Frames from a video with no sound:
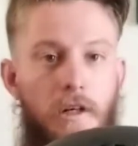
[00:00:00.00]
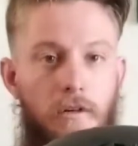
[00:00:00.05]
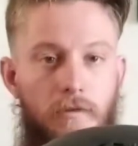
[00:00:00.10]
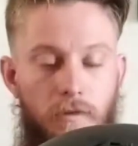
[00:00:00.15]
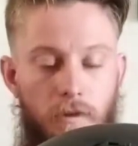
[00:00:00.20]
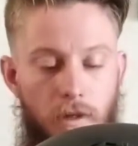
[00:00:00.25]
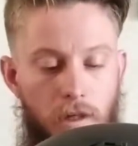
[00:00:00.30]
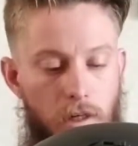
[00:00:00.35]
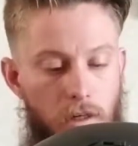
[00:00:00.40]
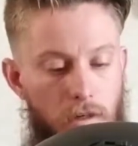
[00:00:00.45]

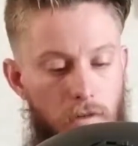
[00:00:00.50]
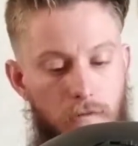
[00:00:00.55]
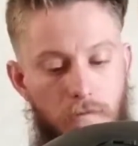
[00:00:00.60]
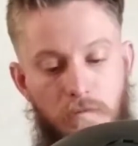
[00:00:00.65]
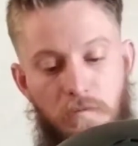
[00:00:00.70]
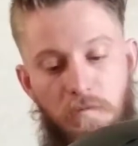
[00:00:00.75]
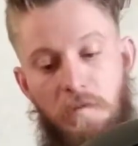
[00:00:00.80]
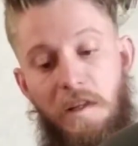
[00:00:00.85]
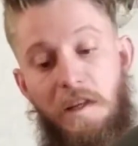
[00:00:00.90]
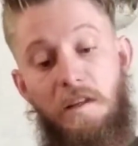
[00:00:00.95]
overall,
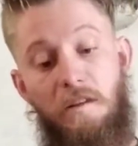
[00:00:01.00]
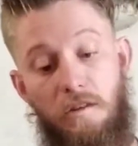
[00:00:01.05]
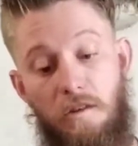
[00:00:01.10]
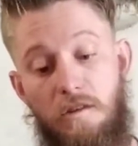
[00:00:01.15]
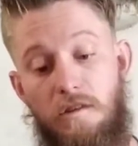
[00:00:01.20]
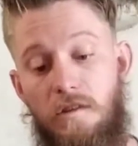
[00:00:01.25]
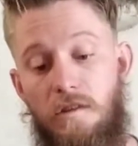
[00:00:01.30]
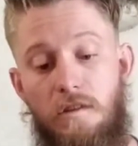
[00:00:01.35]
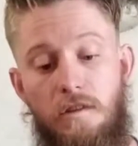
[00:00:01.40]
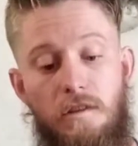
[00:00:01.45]
it
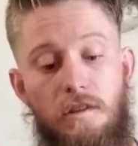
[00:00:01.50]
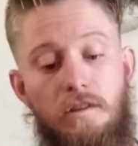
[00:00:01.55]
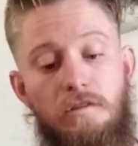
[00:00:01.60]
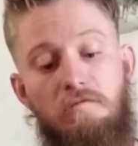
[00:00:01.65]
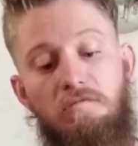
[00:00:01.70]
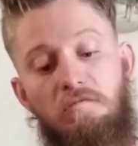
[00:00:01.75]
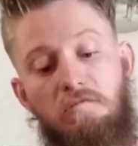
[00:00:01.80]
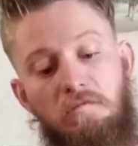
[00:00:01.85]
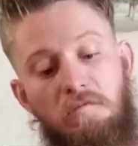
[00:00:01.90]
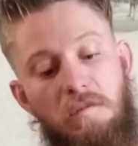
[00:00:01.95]
looks
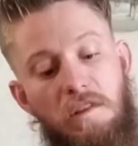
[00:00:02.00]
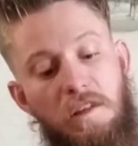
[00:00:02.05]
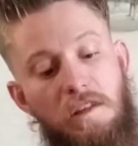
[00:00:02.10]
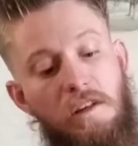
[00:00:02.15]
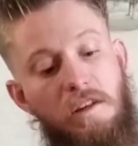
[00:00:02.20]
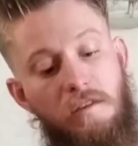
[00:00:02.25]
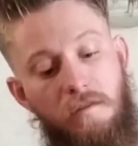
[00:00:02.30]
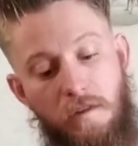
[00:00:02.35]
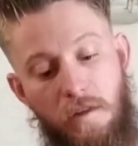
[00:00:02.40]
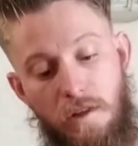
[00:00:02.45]
good.
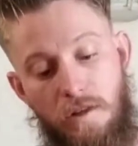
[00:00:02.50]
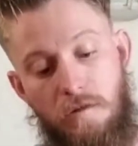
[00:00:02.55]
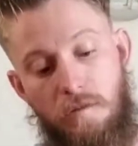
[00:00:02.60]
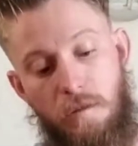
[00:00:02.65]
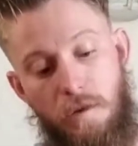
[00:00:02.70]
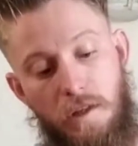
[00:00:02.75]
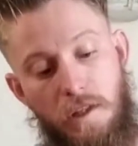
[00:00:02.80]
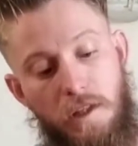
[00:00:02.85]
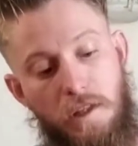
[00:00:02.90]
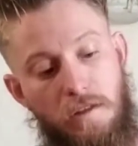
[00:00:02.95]
Feels
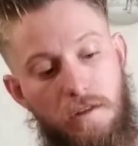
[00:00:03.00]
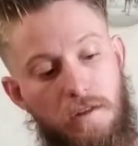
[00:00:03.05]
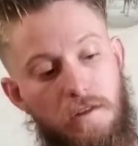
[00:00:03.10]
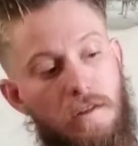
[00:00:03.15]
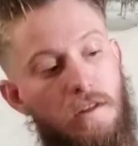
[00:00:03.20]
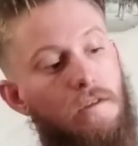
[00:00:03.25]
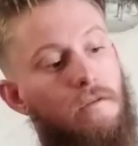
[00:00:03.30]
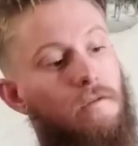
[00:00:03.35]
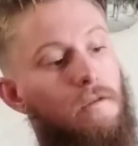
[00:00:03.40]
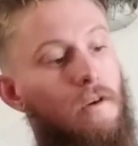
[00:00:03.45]
pretty good
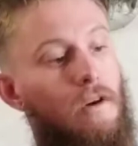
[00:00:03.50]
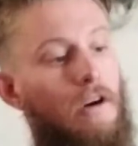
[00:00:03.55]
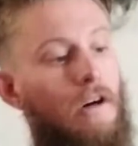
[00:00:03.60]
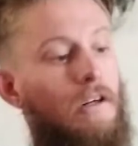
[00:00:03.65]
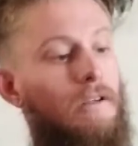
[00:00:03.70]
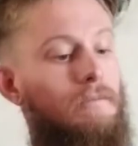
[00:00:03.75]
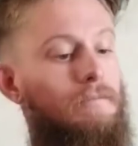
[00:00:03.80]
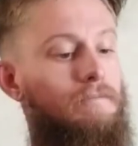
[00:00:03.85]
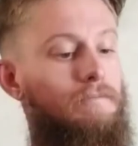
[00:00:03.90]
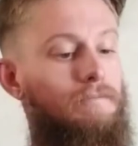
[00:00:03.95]
so far.